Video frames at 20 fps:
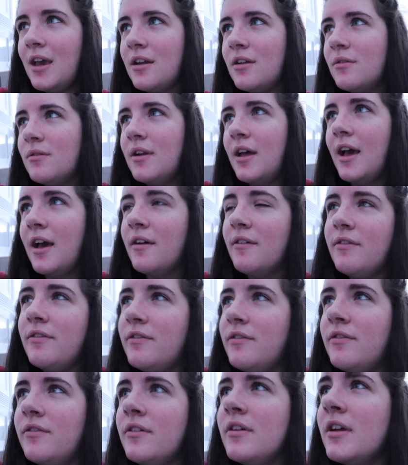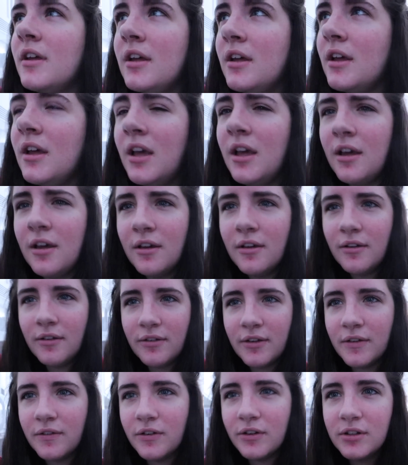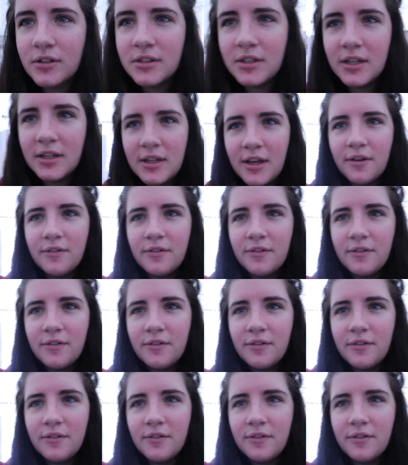I don't have fevers like